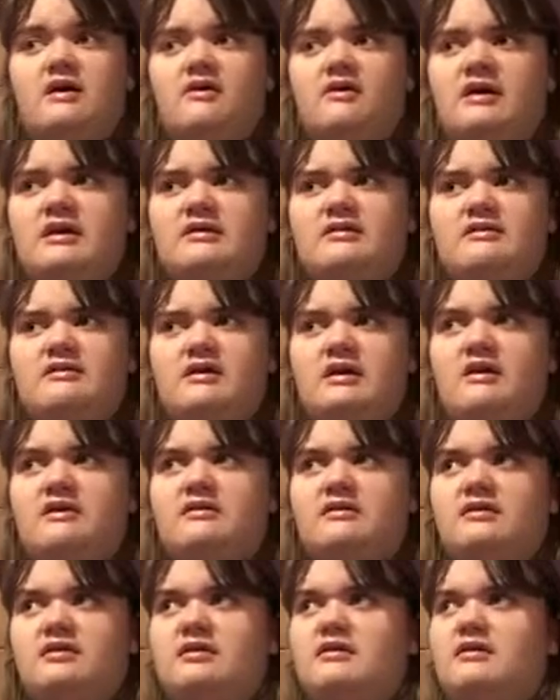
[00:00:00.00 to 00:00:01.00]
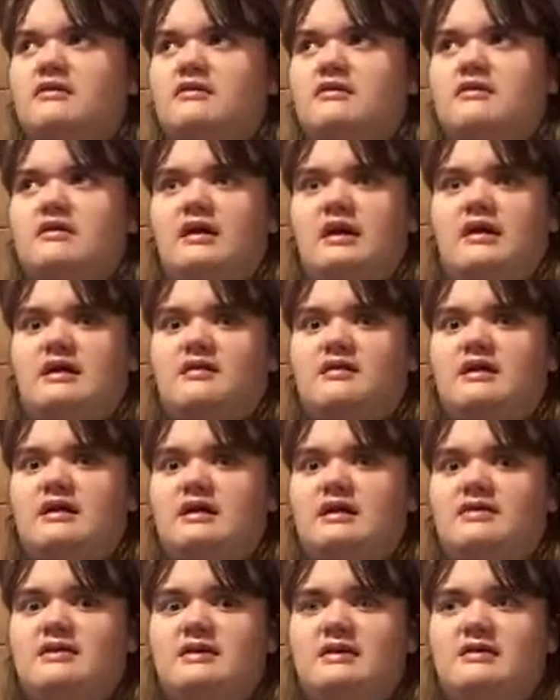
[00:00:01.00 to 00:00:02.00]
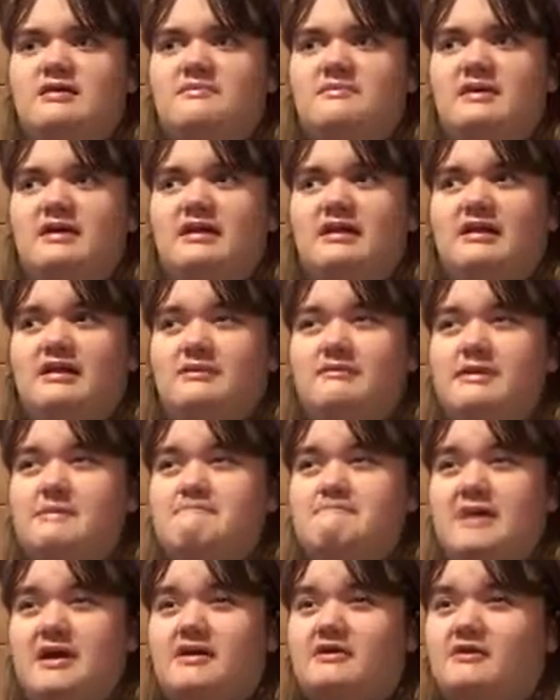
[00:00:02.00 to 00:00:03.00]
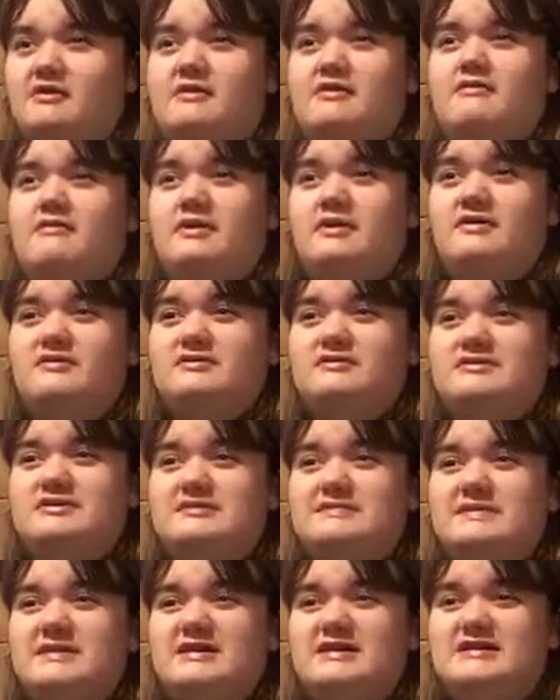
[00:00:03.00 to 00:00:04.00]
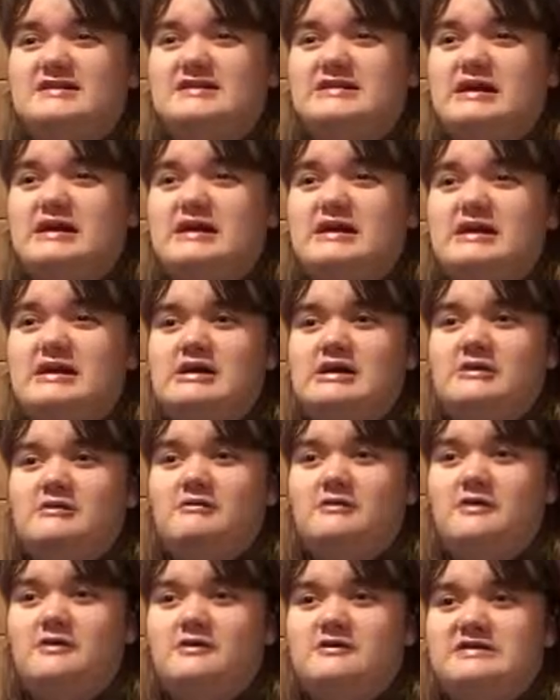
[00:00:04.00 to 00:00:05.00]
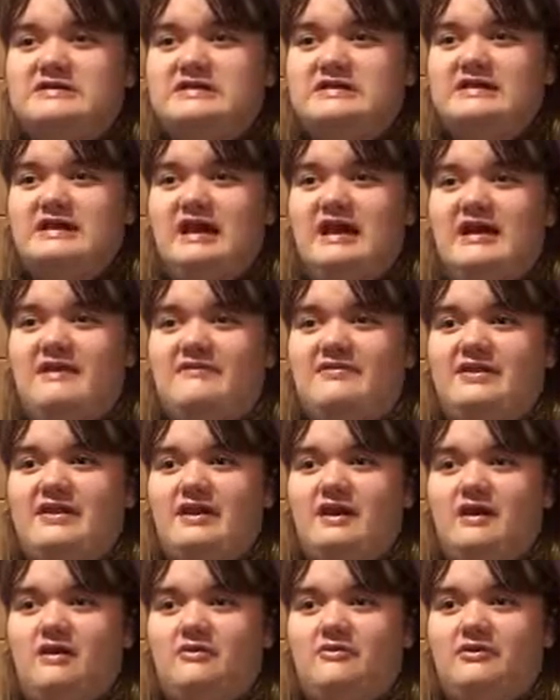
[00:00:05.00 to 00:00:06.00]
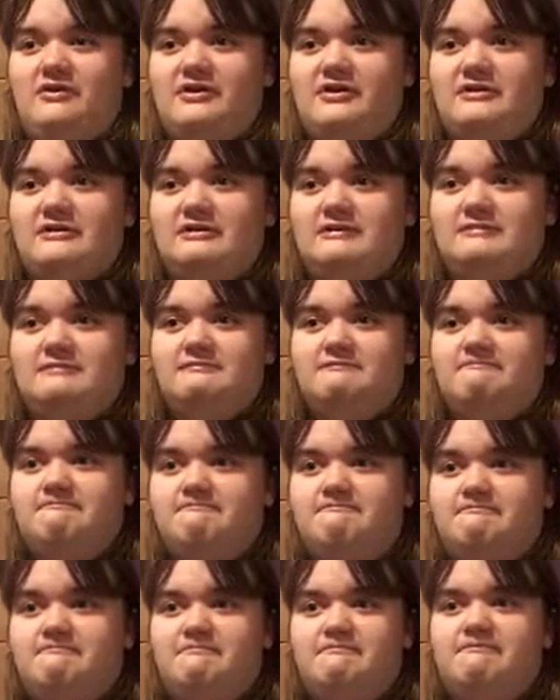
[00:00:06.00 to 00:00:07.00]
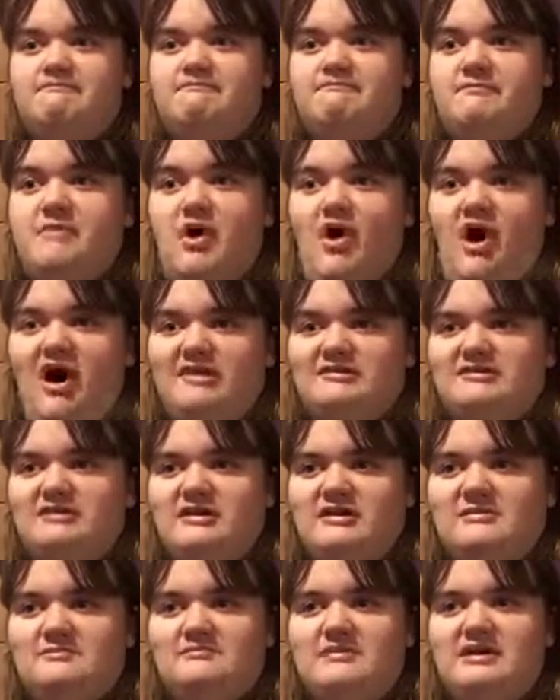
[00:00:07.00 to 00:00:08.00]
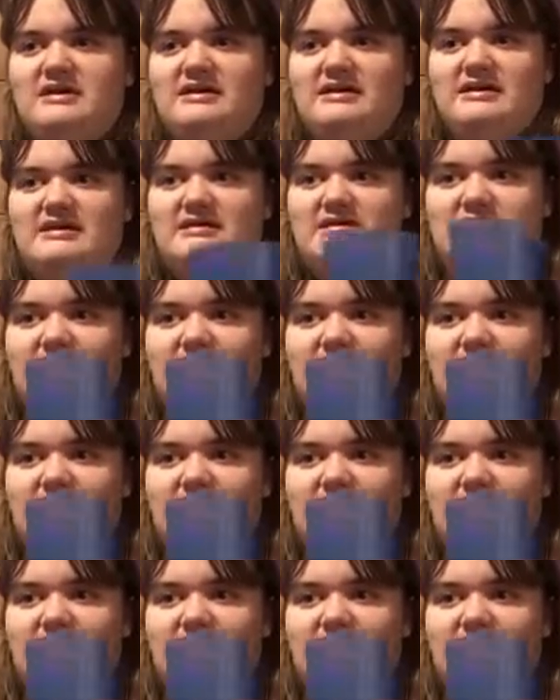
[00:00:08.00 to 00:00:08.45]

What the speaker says: Great start to the series. Like I said, I think it's a little bit better than Rose, just because Rose didn't have the awkward Auton Mickey